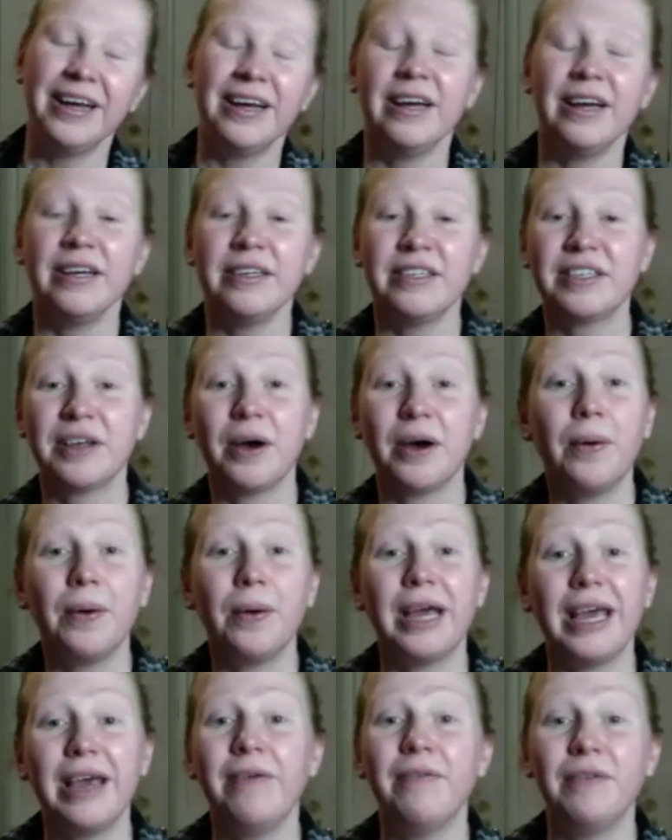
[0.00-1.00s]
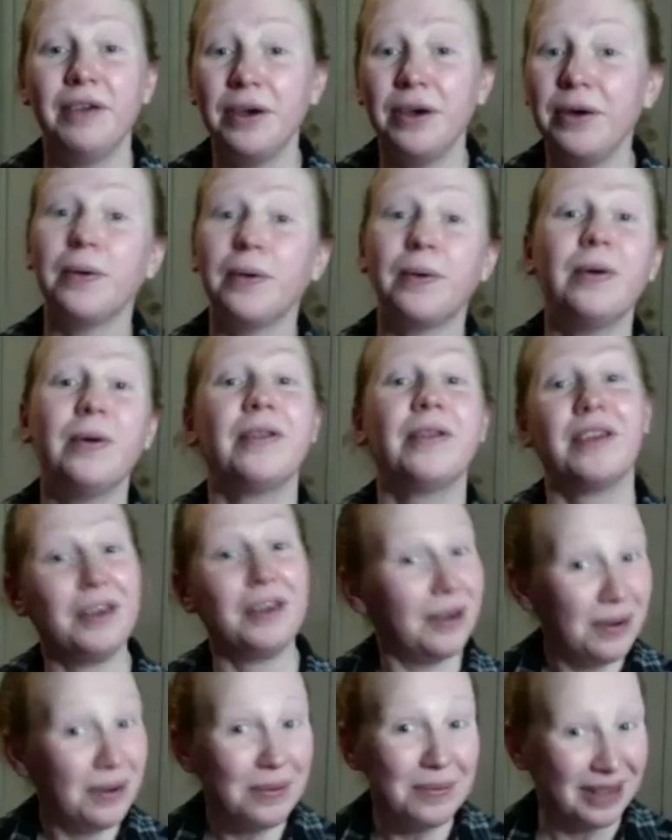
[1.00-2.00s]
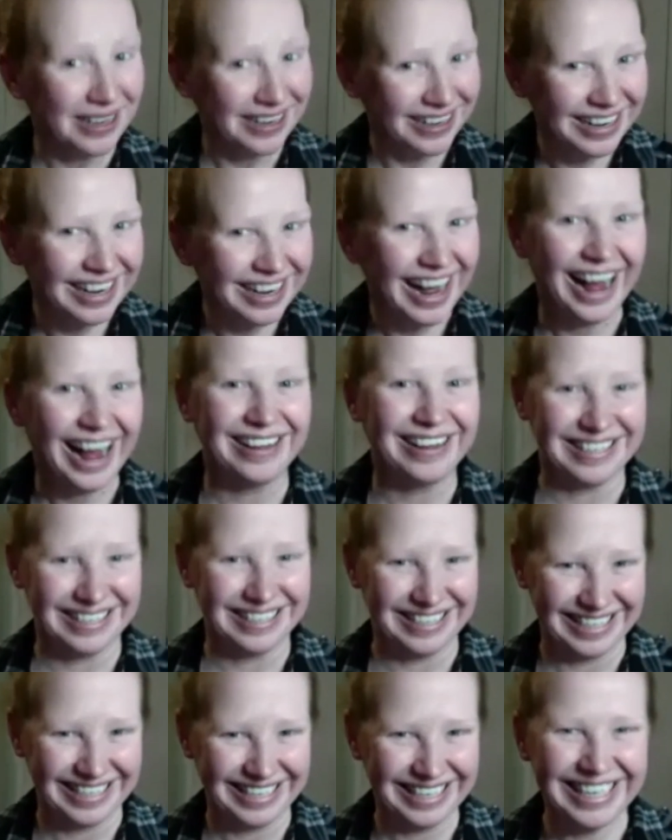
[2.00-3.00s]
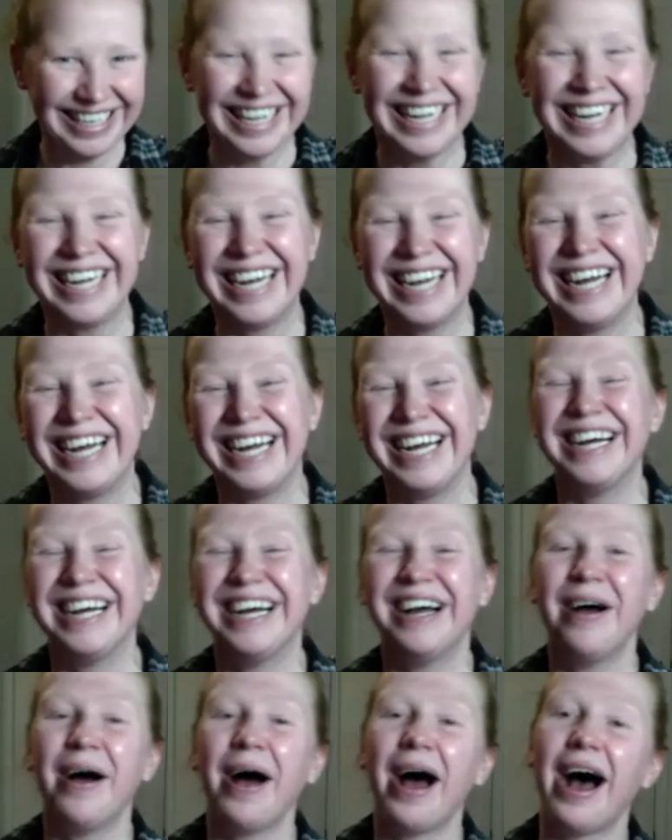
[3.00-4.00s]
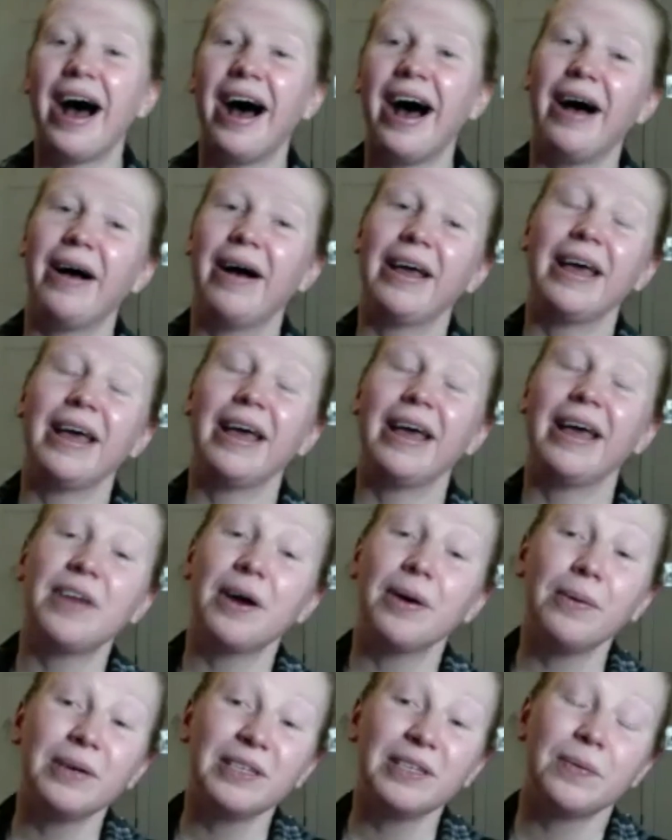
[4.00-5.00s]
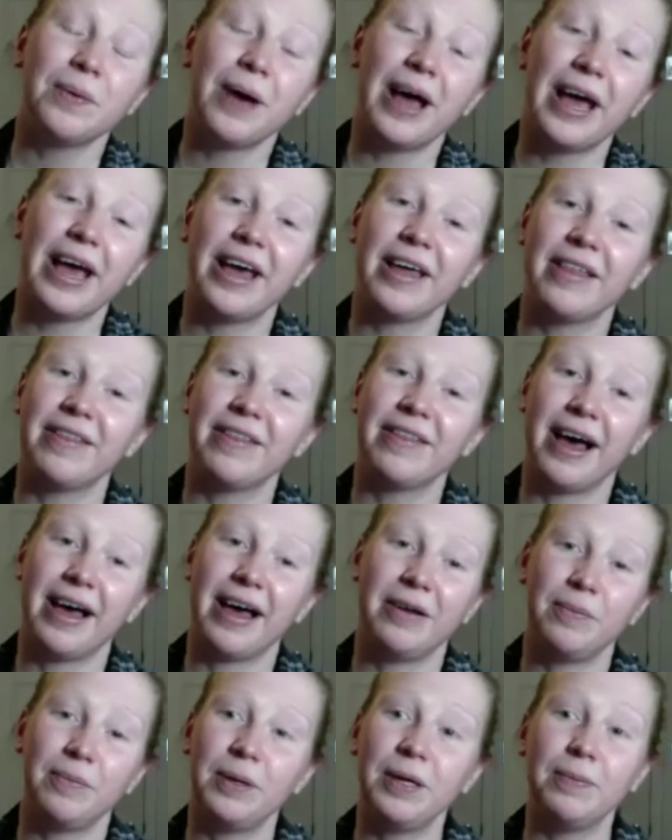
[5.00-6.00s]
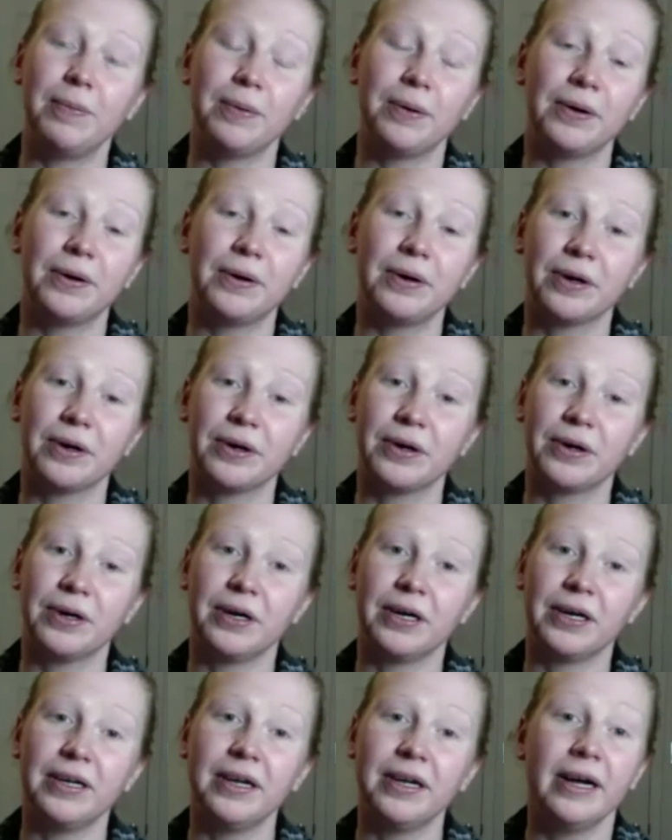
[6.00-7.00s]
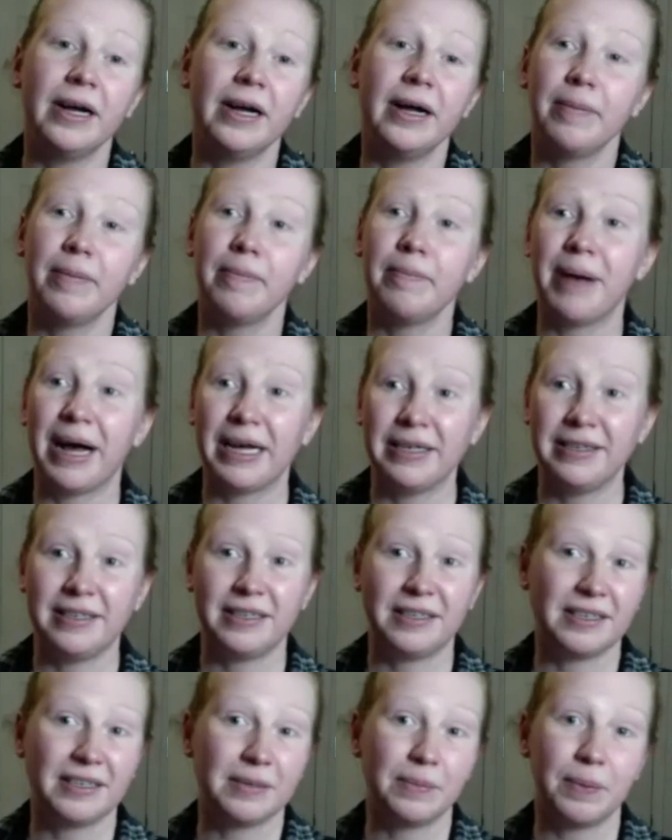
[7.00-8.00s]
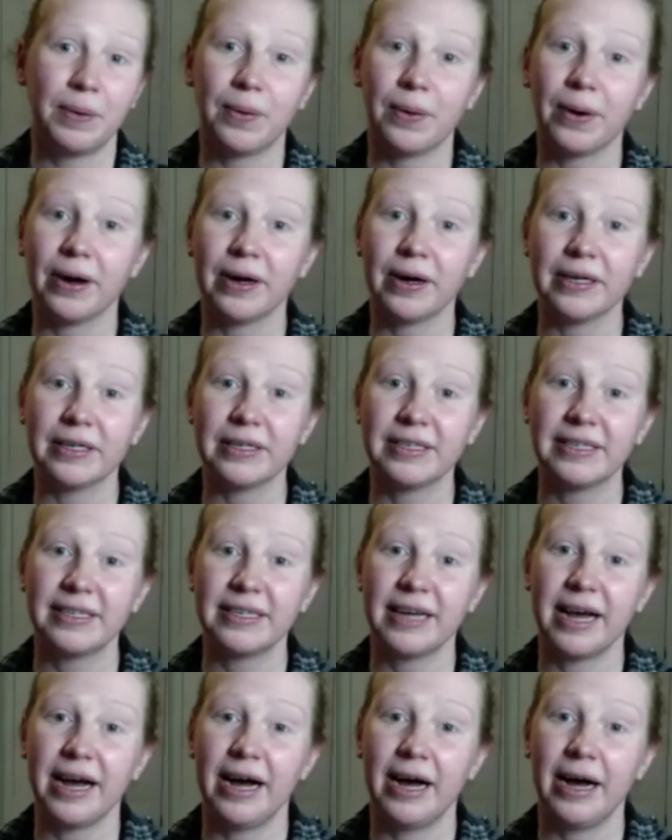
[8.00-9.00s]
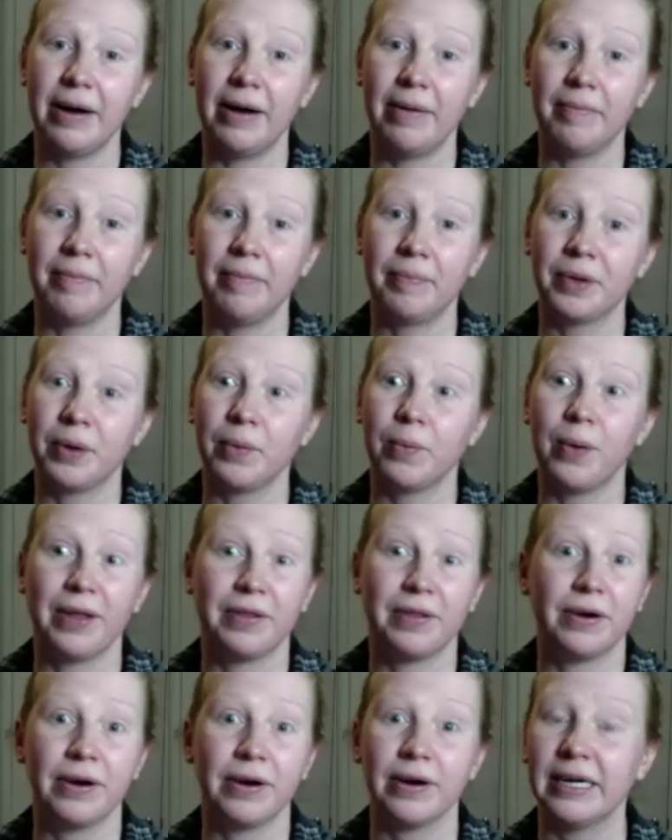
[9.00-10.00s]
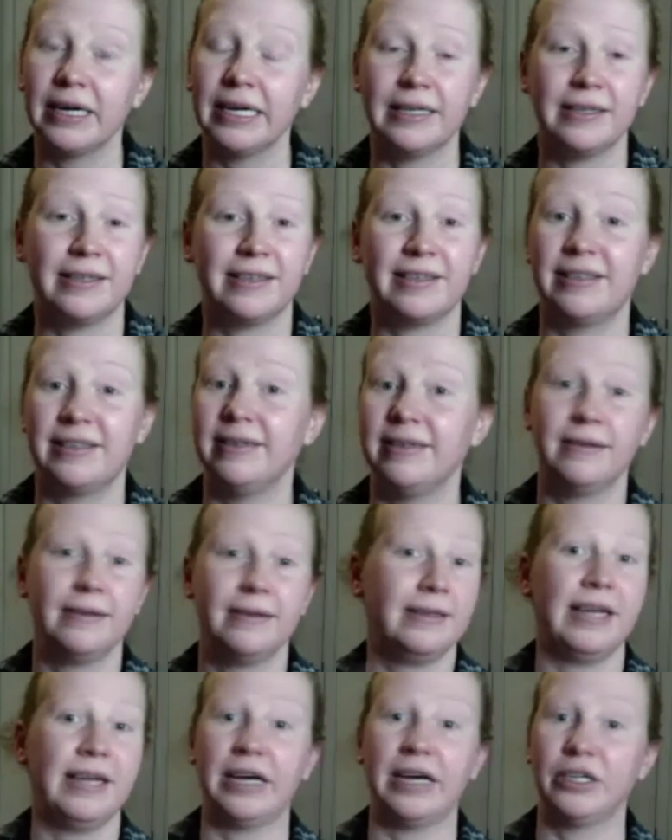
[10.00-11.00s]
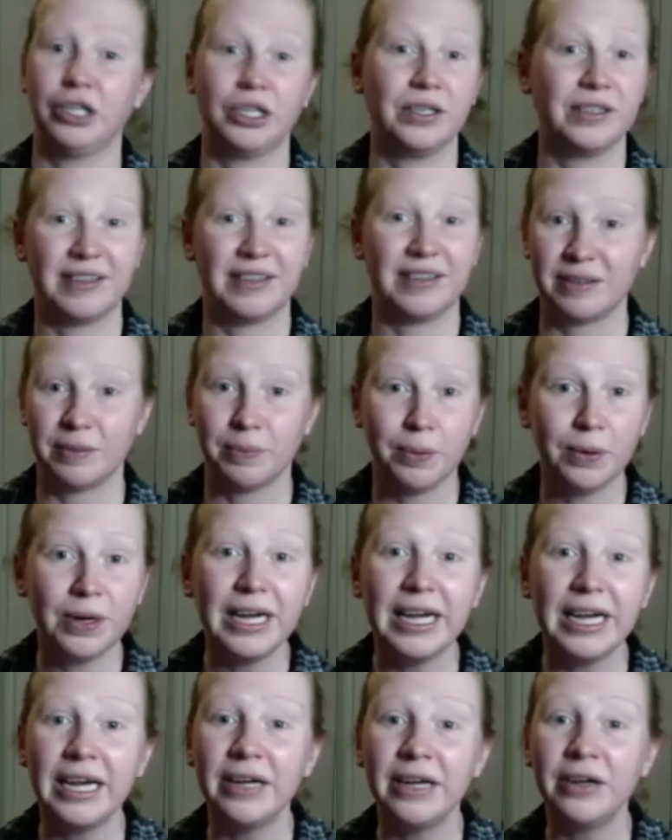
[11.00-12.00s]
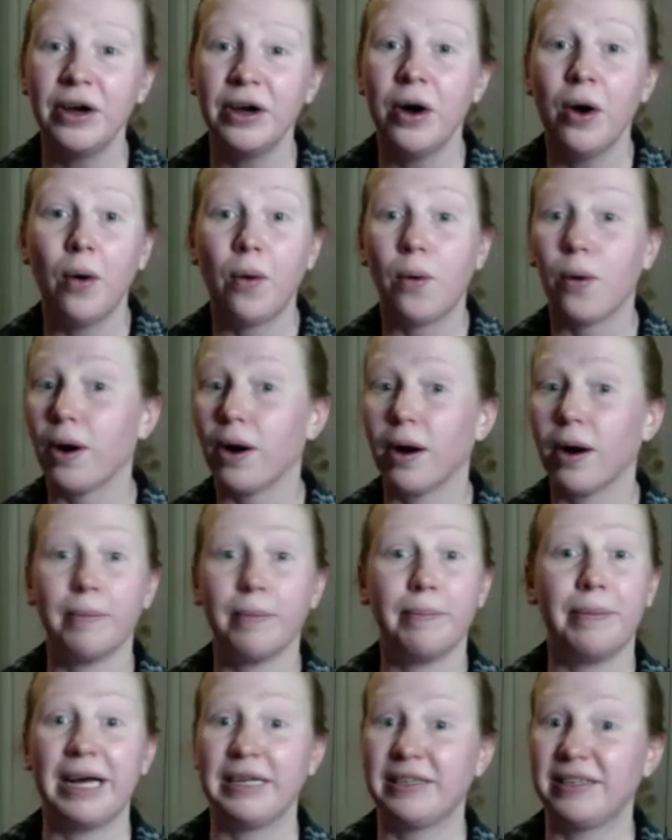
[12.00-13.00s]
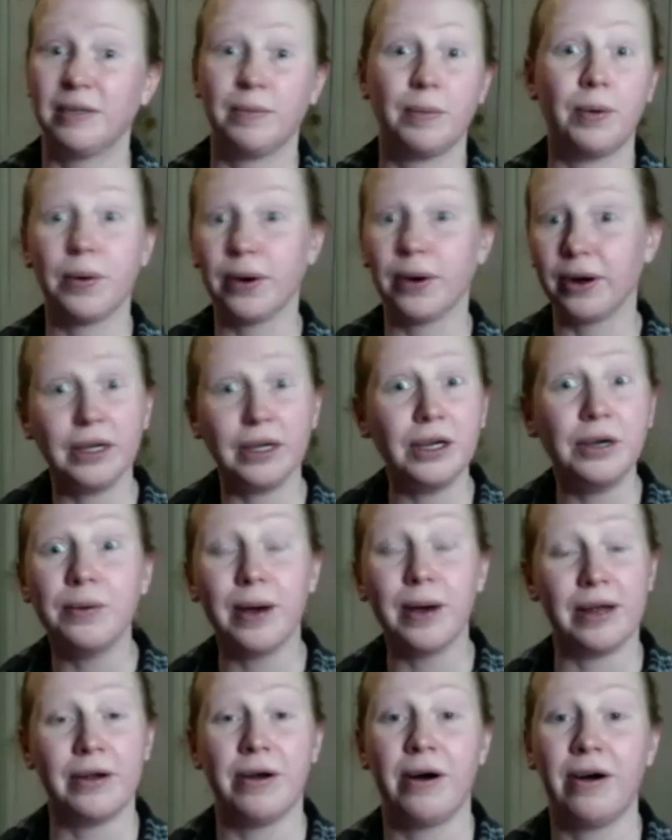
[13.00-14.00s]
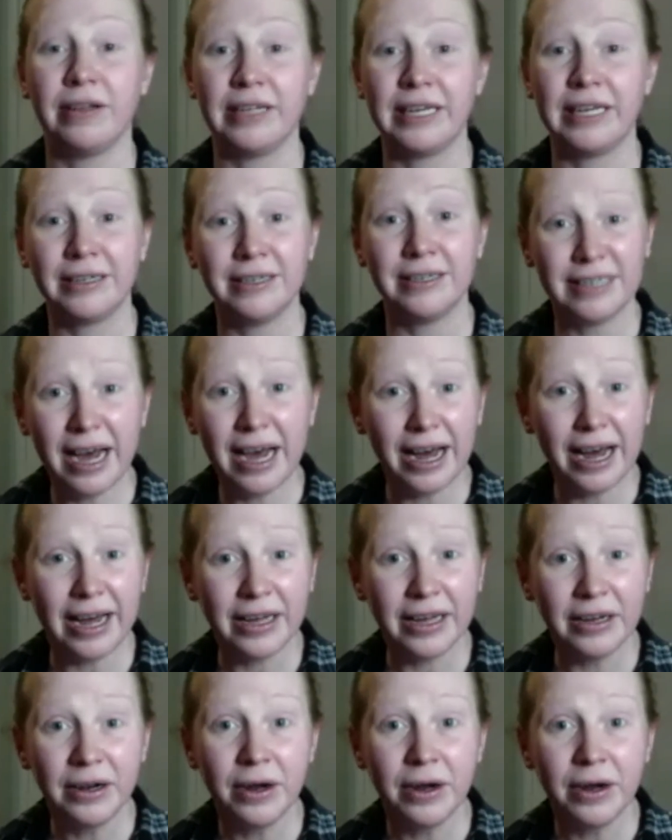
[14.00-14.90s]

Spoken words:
So if you, the human, Alison, if there was a way that people could best support, whether it's Dachshunds as a breed or best support you and Ollie and Dud,